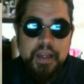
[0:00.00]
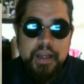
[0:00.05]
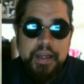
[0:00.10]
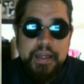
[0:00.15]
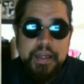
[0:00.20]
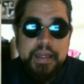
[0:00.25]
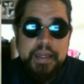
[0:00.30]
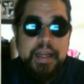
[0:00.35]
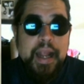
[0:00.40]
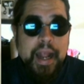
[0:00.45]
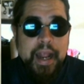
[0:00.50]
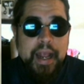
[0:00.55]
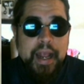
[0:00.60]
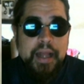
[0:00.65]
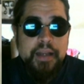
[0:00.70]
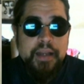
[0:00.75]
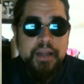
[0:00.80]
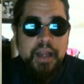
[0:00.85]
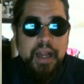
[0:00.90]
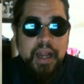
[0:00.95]
he
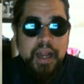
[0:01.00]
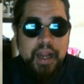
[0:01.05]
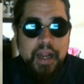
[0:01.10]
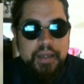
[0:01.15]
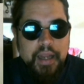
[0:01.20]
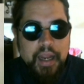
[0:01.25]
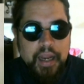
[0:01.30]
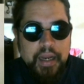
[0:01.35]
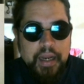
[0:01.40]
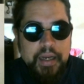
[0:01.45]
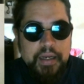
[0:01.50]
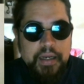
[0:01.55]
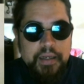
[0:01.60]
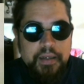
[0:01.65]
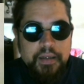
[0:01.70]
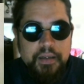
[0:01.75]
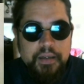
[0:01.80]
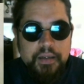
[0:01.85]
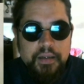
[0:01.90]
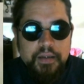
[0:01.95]
had a
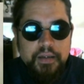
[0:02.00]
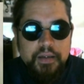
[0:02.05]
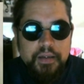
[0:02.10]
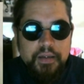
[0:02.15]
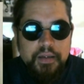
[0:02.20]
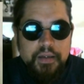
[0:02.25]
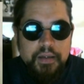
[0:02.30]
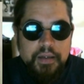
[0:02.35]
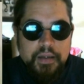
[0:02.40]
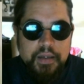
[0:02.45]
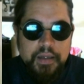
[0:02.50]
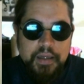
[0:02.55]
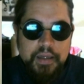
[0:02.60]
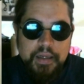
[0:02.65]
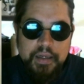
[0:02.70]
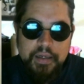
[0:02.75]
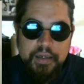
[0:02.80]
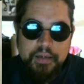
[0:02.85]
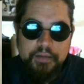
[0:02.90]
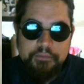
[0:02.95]

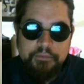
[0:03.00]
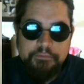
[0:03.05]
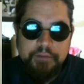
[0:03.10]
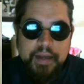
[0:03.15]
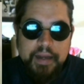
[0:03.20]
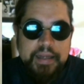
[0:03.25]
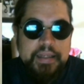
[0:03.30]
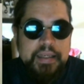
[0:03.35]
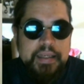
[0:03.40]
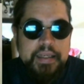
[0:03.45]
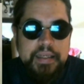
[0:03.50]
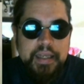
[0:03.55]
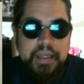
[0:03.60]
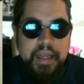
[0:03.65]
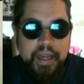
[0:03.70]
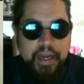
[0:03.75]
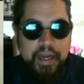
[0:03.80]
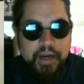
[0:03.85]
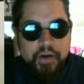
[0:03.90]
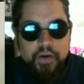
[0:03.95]

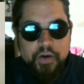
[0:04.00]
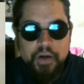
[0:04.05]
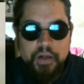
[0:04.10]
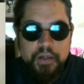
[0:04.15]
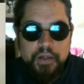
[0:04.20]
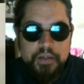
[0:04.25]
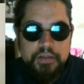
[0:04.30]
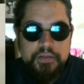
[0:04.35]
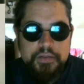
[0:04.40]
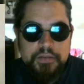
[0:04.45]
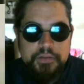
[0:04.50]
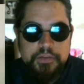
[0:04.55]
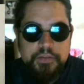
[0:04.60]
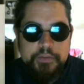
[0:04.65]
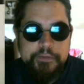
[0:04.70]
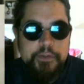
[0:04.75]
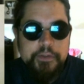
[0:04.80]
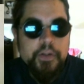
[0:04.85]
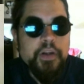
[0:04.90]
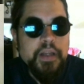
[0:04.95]
Viking-era
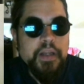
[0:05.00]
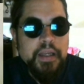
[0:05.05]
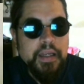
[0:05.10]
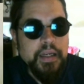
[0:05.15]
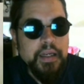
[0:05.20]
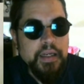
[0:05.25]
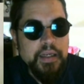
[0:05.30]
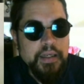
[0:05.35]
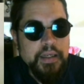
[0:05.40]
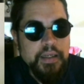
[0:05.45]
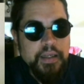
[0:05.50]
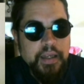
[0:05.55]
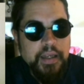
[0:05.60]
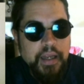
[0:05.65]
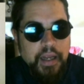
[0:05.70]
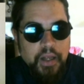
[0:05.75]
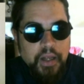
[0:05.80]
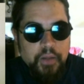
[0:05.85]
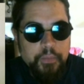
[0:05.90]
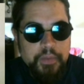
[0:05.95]
looking
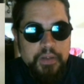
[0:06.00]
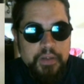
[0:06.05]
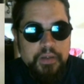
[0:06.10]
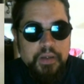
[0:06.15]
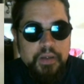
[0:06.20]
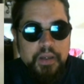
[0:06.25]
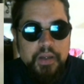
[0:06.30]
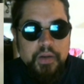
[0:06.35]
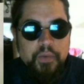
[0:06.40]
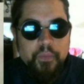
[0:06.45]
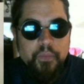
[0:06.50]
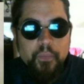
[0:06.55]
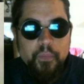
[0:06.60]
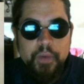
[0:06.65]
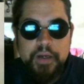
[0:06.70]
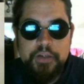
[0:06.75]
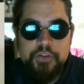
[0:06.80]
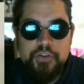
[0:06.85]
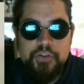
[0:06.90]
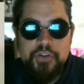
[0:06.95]
helmet,
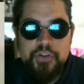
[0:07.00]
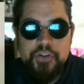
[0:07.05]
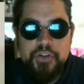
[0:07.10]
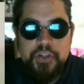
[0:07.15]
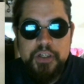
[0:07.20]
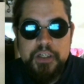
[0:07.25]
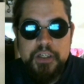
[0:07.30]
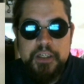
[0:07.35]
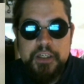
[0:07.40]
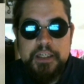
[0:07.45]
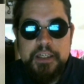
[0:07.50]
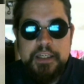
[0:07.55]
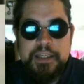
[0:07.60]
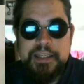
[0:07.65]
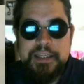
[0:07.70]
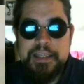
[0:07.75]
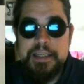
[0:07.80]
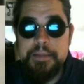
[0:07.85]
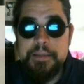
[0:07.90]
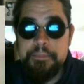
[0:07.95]
which,
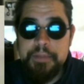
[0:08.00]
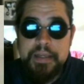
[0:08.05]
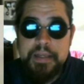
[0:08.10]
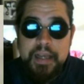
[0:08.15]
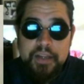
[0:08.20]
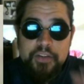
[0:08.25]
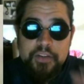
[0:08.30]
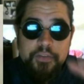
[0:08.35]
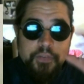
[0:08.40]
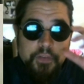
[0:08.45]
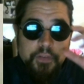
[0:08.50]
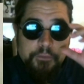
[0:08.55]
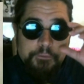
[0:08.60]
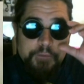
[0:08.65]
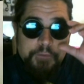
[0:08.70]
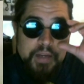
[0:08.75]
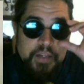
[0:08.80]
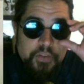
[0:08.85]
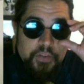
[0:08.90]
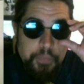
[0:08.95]
because of the
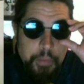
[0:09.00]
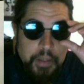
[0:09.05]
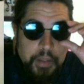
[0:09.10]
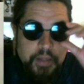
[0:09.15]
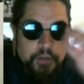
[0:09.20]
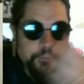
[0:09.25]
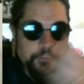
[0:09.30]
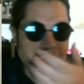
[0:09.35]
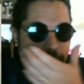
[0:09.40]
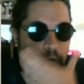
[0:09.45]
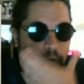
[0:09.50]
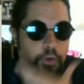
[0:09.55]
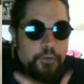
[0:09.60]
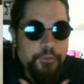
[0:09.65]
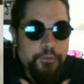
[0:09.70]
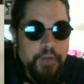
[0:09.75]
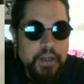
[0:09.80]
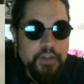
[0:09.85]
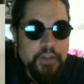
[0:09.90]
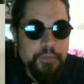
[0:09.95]
faceplate, the full
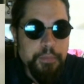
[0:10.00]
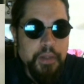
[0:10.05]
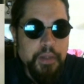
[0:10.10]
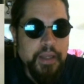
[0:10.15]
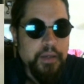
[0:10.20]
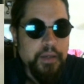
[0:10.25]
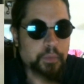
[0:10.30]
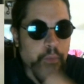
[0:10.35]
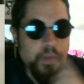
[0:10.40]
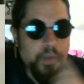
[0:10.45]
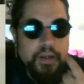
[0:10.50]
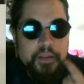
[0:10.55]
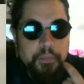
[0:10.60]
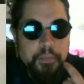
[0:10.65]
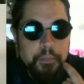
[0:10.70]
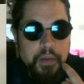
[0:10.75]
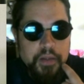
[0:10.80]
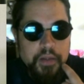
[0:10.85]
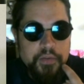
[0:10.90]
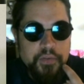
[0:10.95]
faceplate with
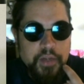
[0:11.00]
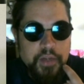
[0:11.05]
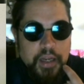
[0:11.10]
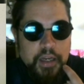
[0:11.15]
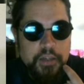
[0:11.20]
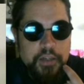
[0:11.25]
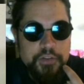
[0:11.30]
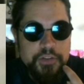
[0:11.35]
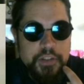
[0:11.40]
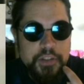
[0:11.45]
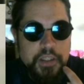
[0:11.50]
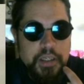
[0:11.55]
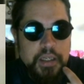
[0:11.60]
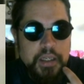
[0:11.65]
mustache,